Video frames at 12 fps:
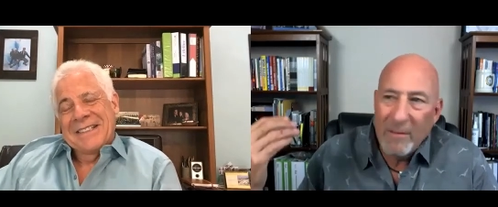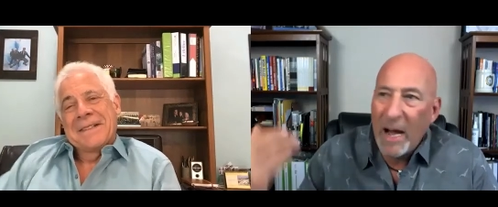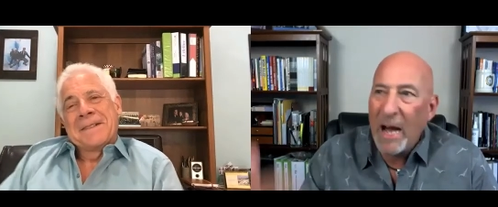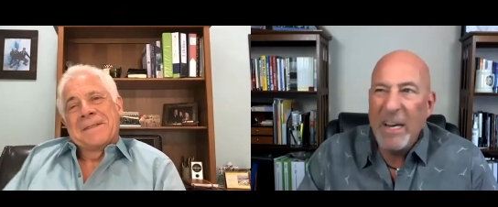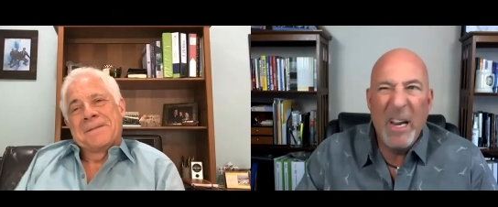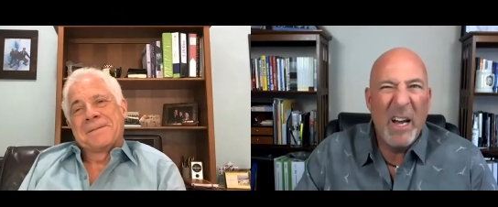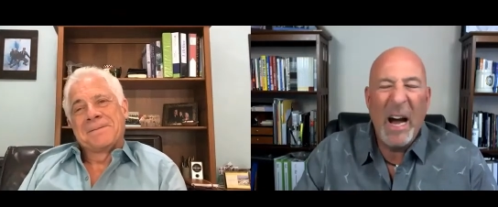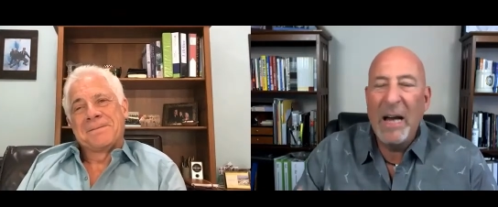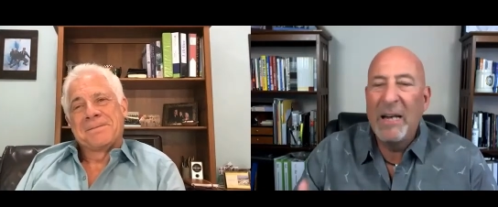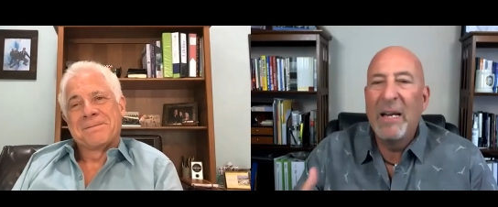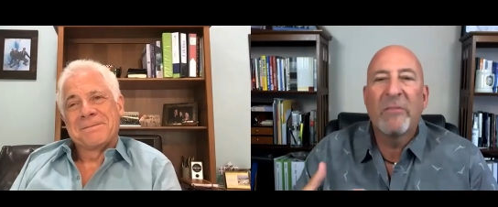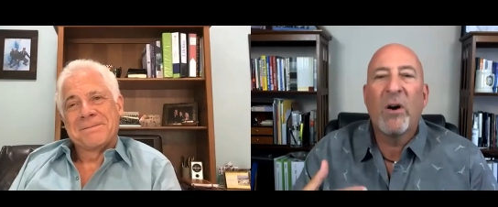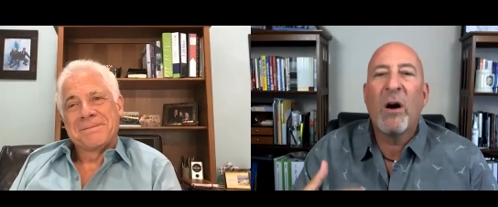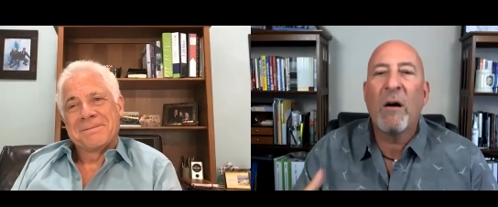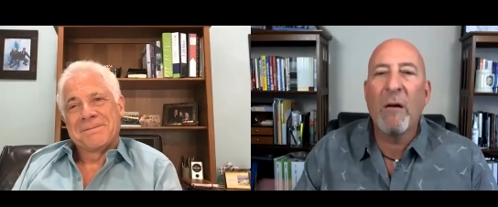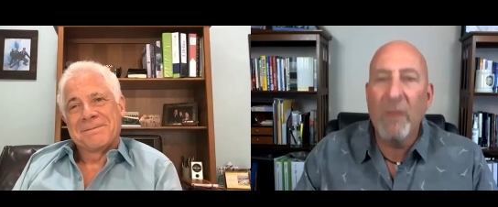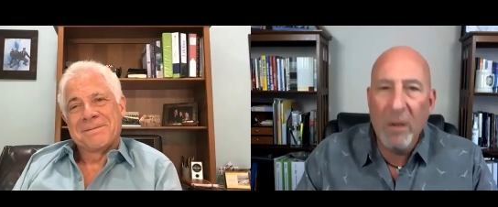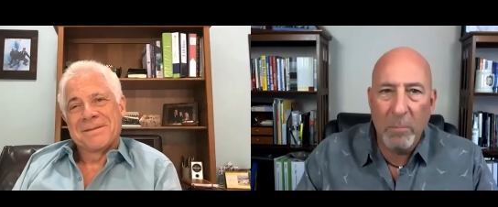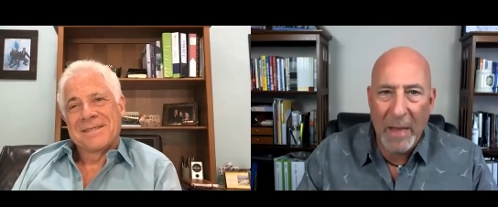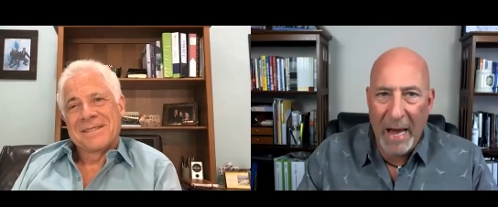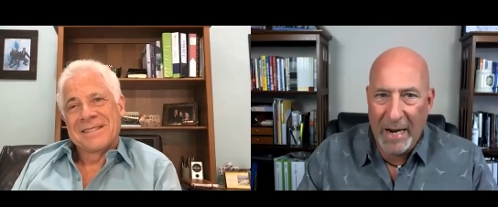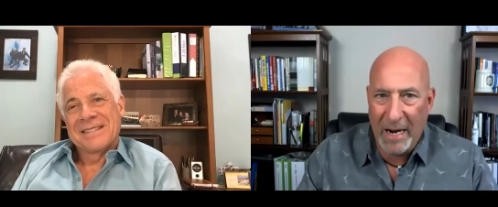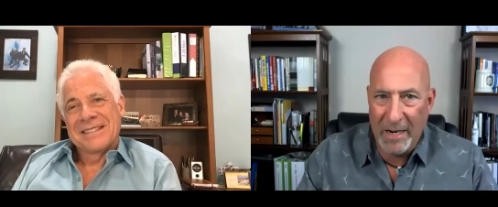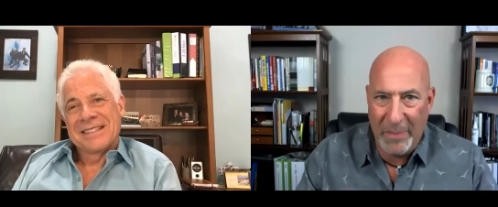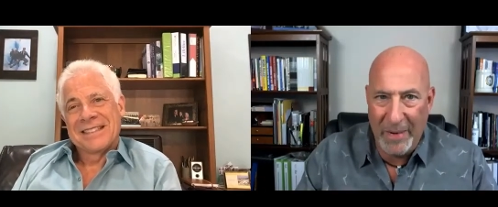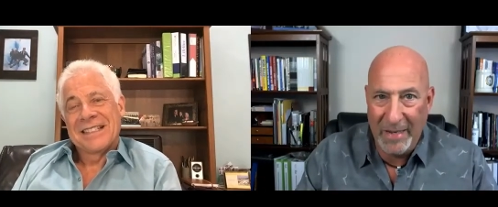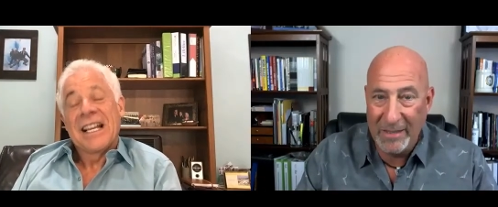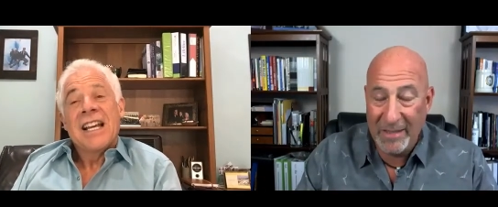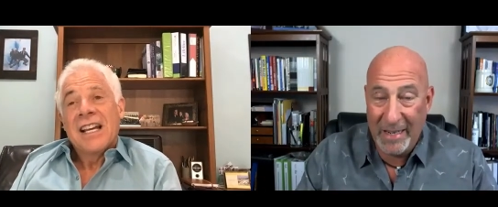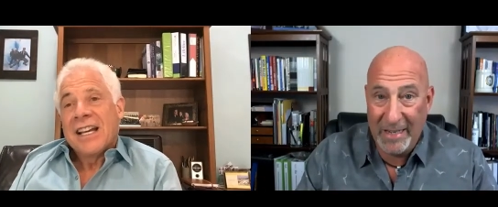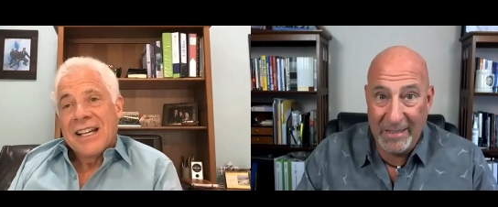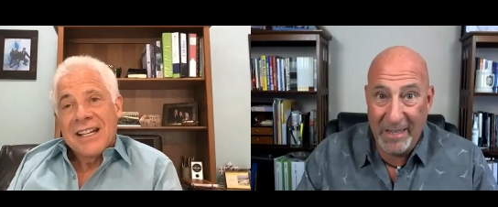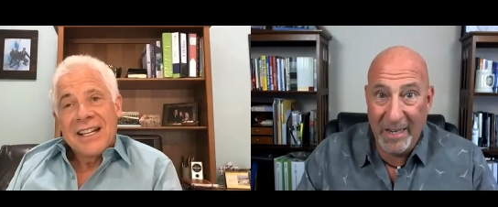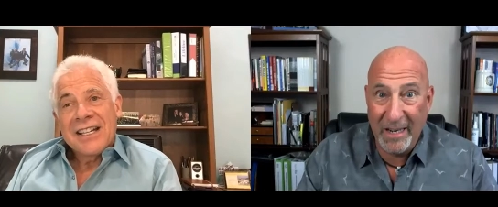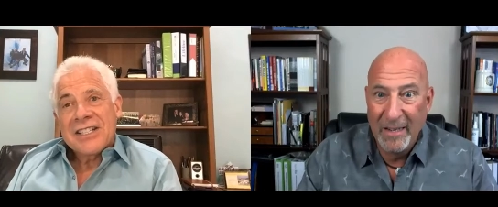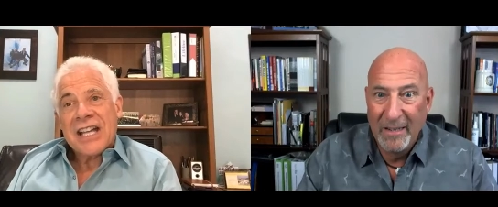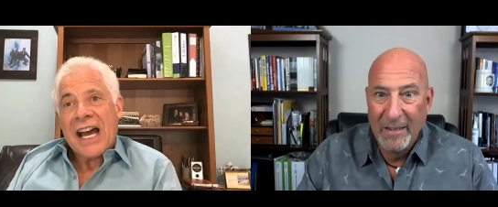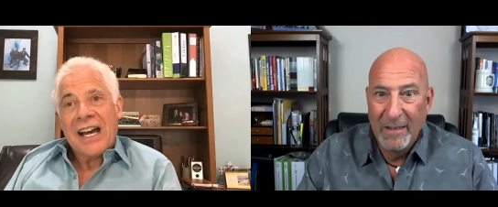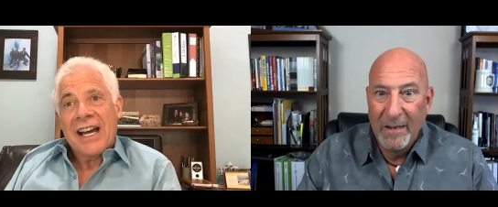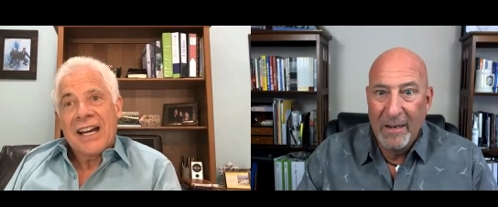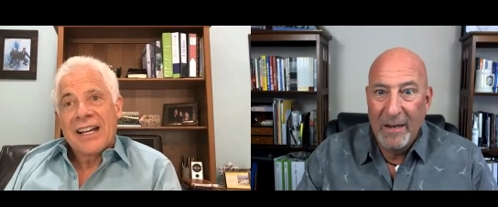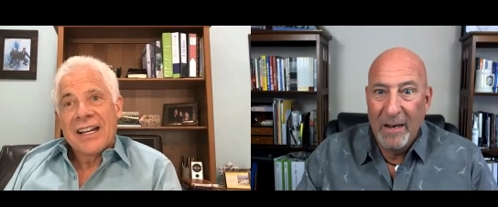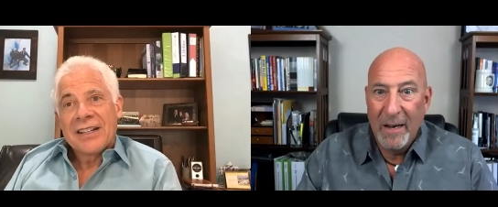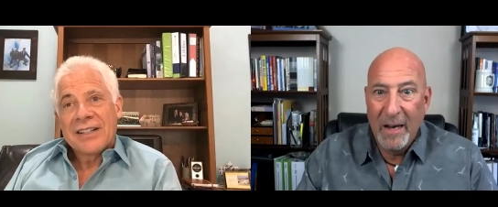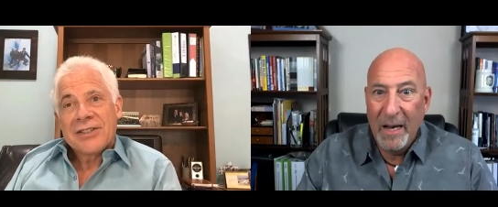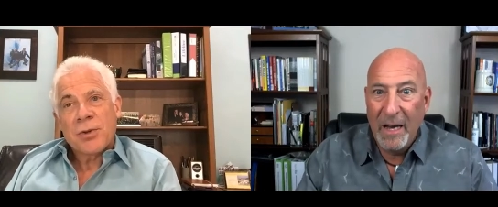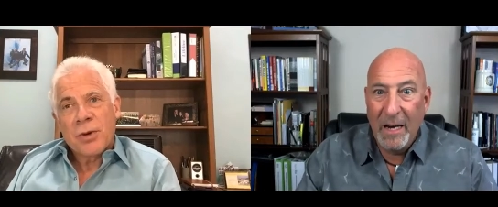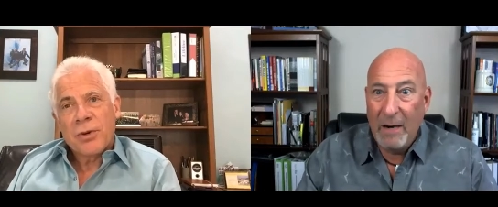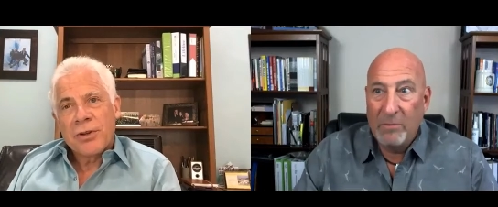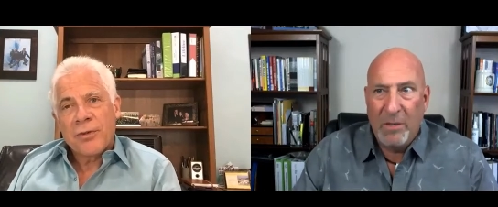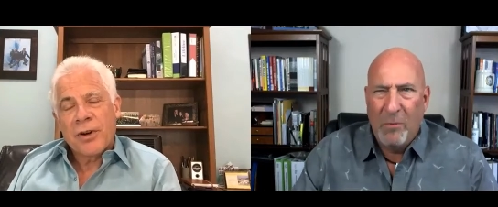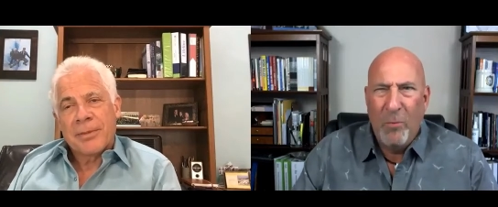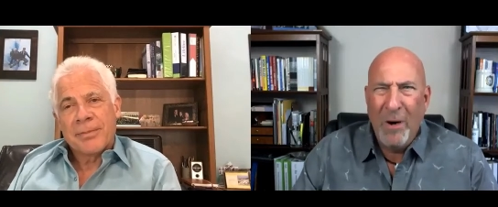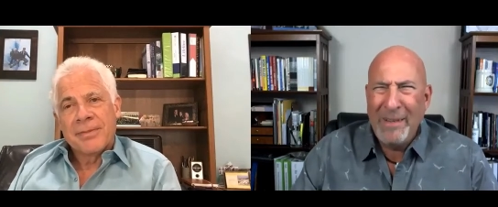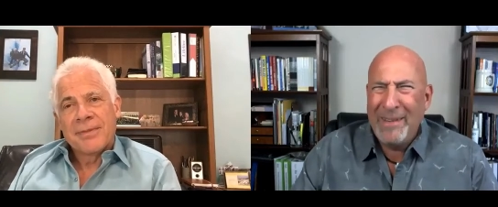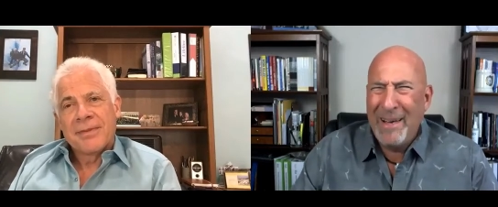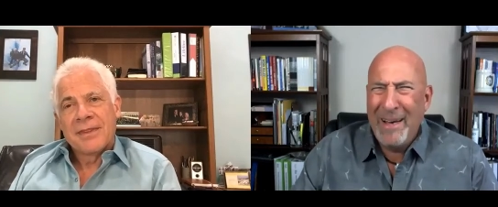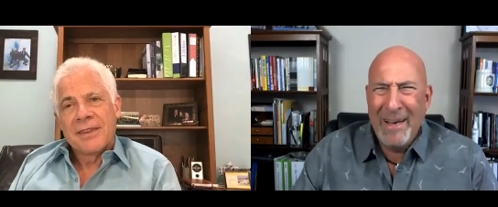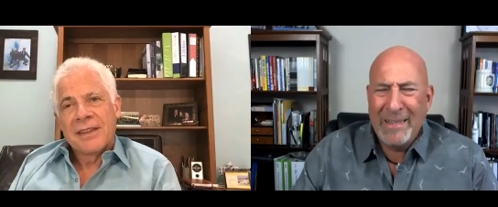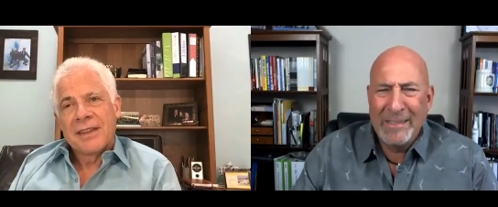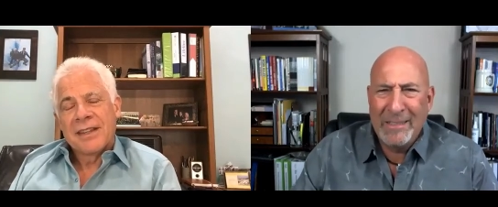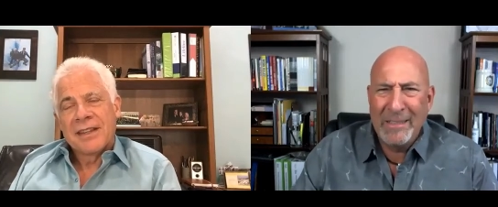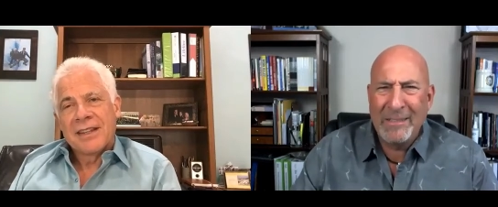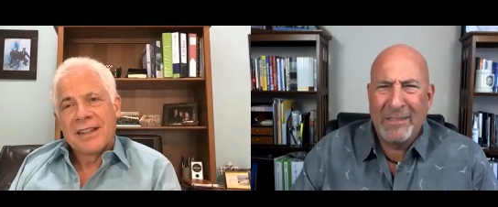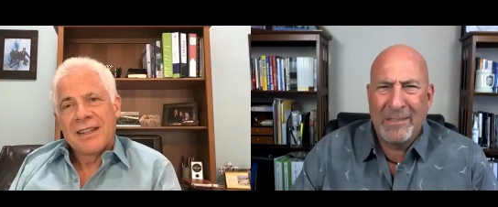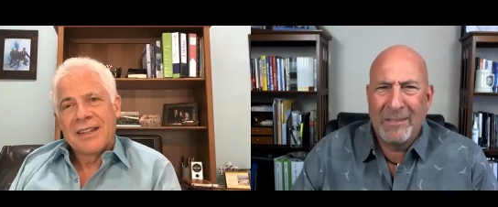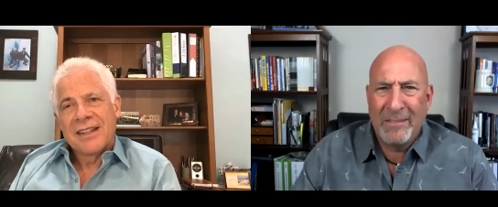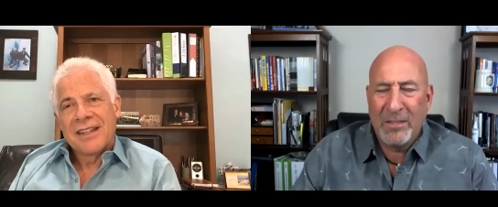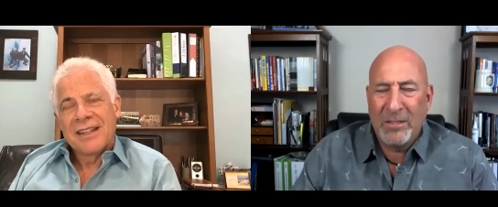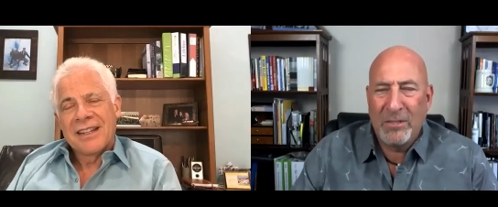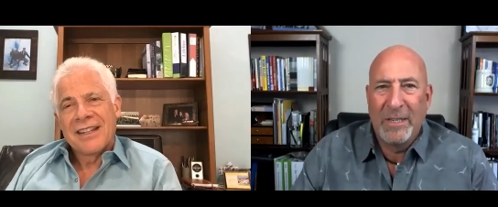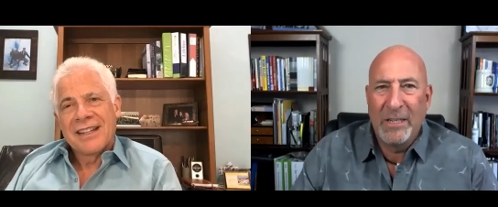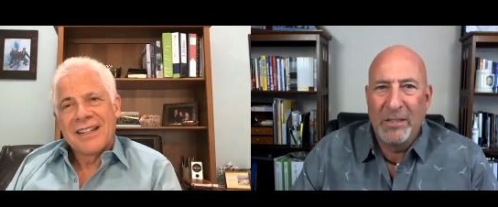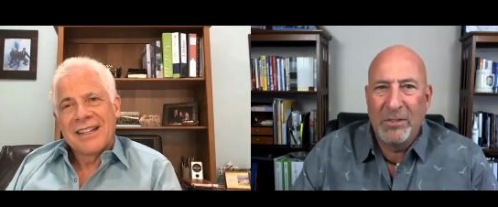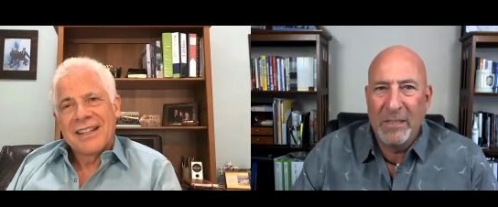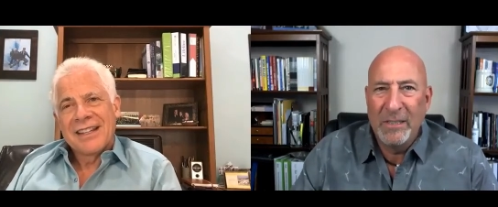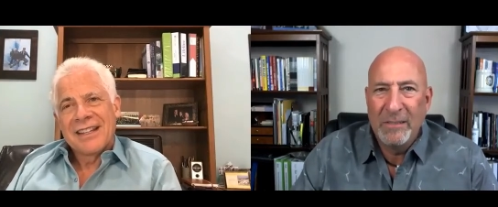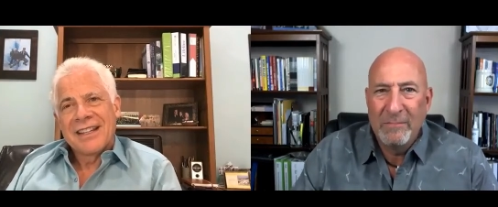Speaker 1: I I never heard of black eyed peas. I got to tell you. Yeah. So where are we from? Like, what the heck is this tradition?